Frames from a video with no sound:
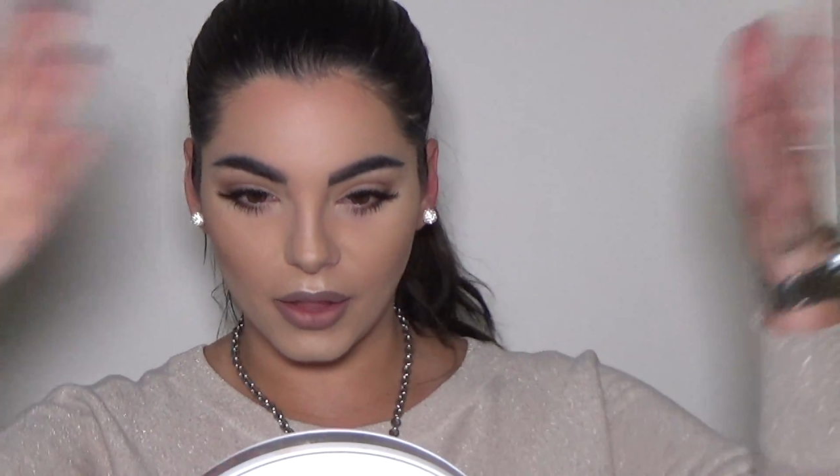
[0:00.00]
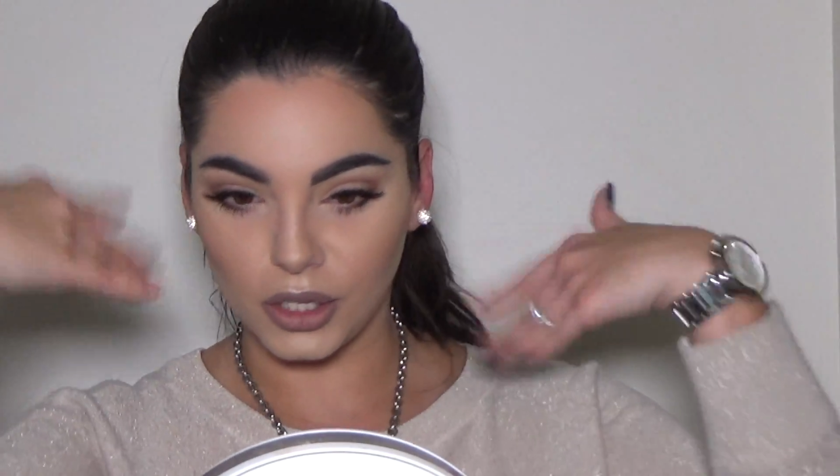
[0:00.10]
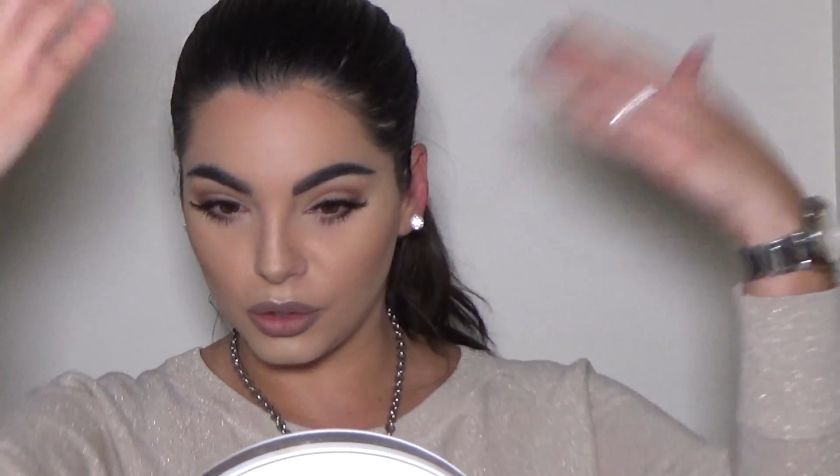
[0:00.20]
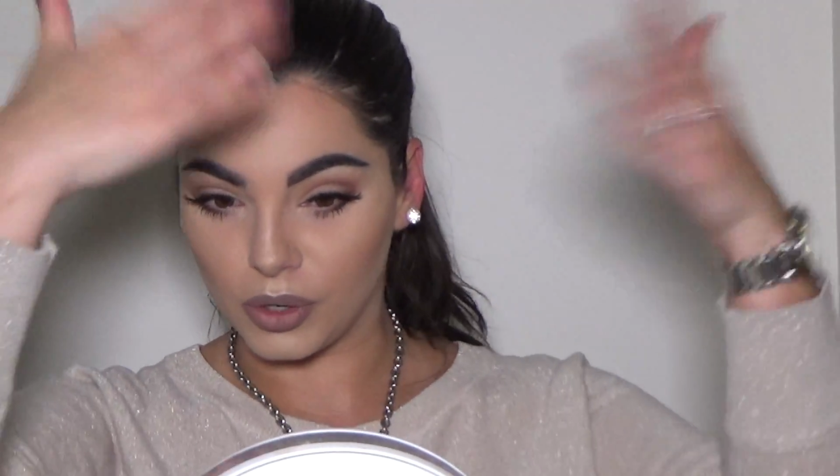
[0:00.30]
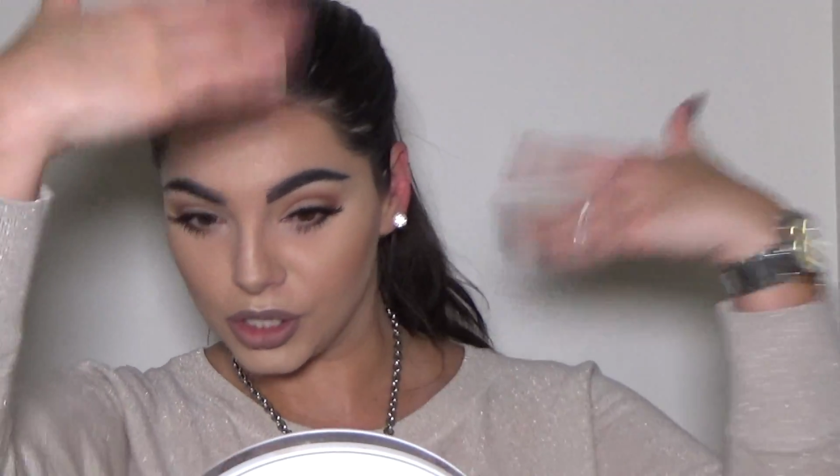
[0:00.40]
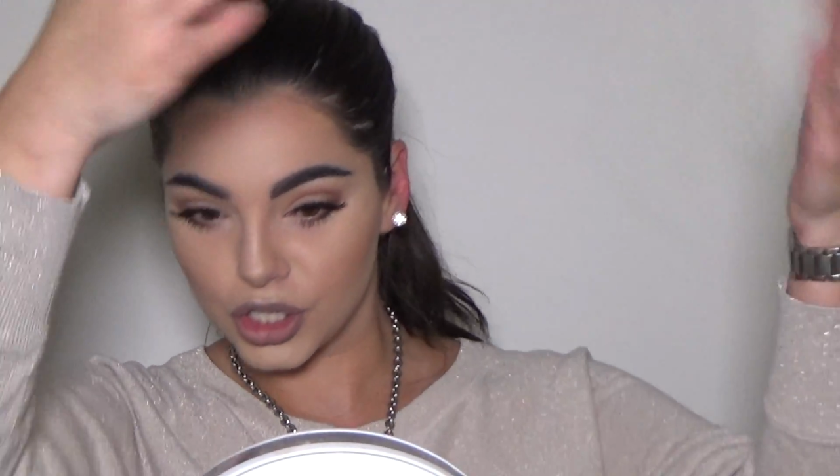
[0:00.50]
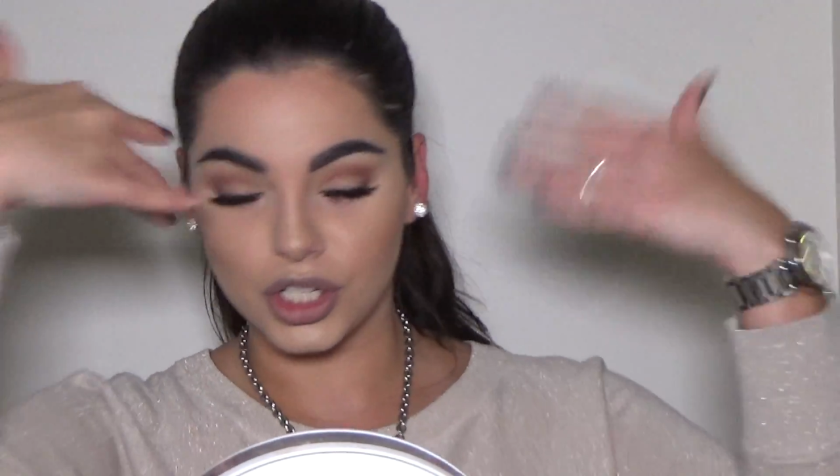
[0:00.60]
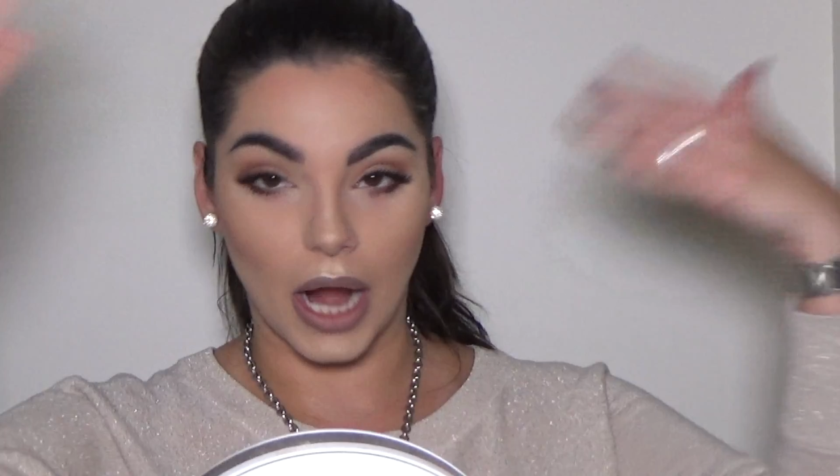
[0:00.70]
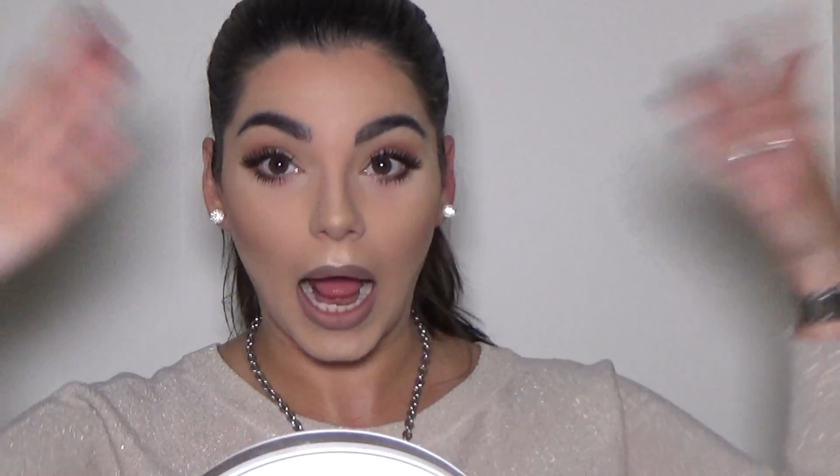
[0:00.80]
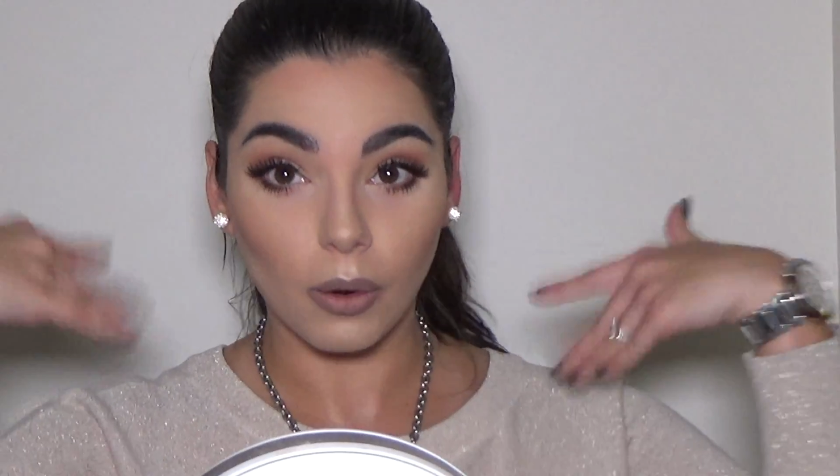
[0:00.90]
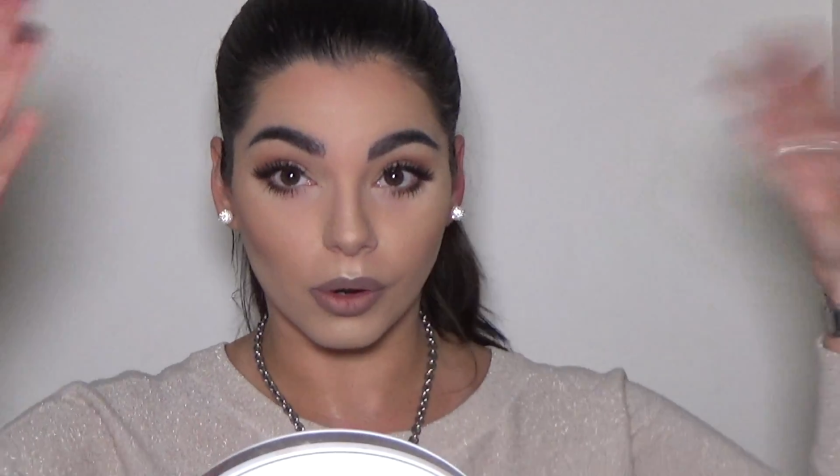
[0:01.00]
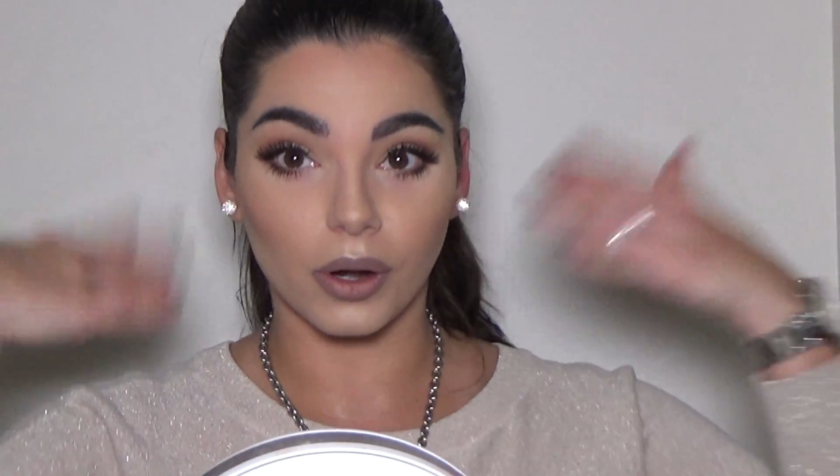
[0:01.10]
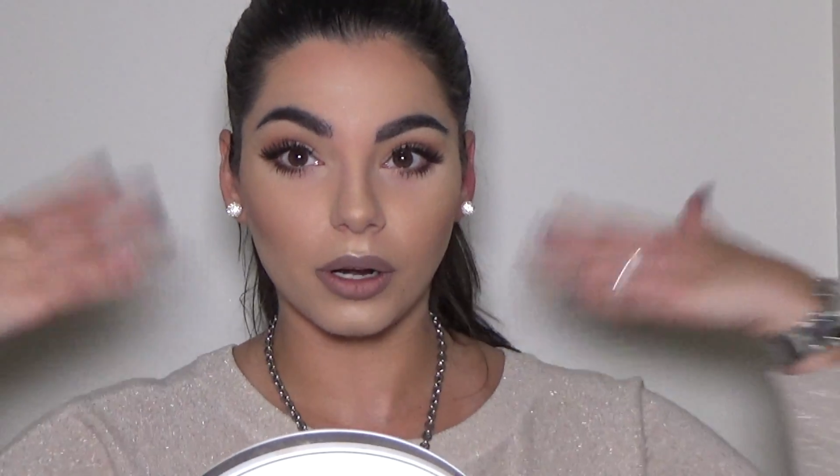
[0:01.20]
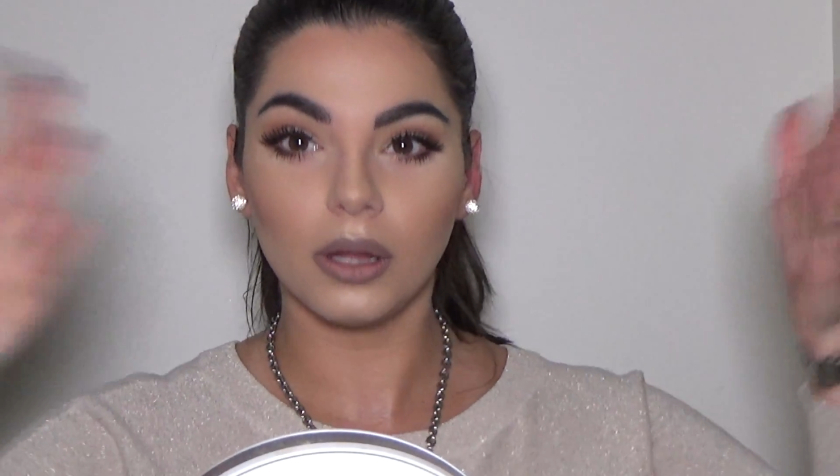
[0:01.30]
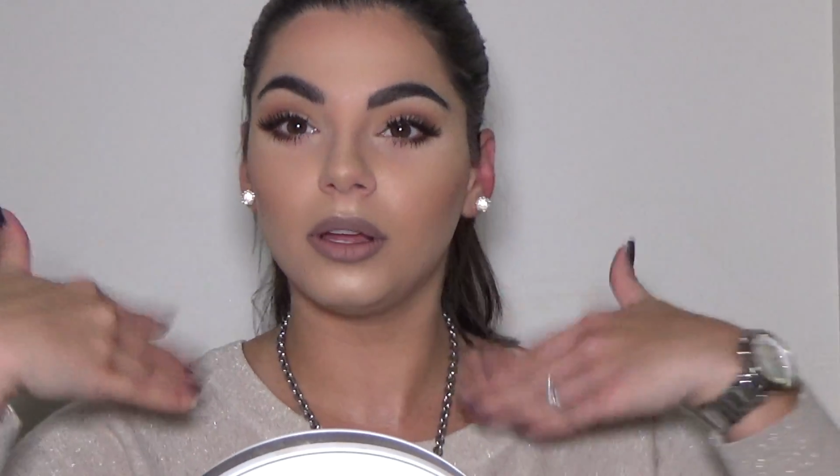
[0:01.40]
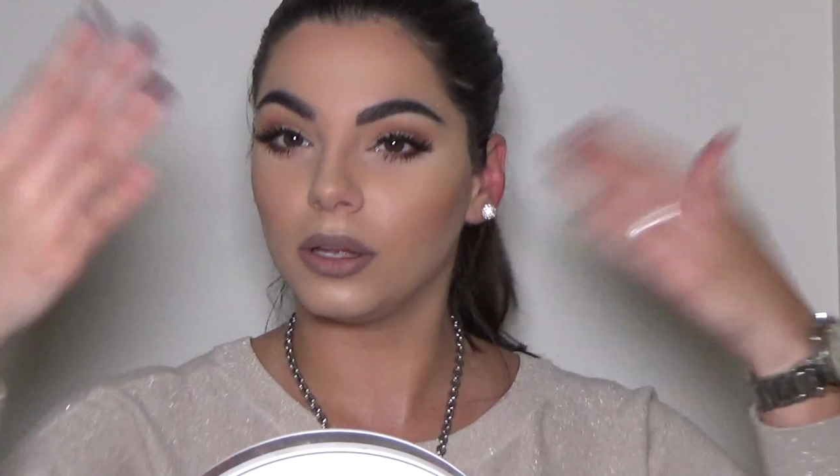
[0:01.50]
that you are showered,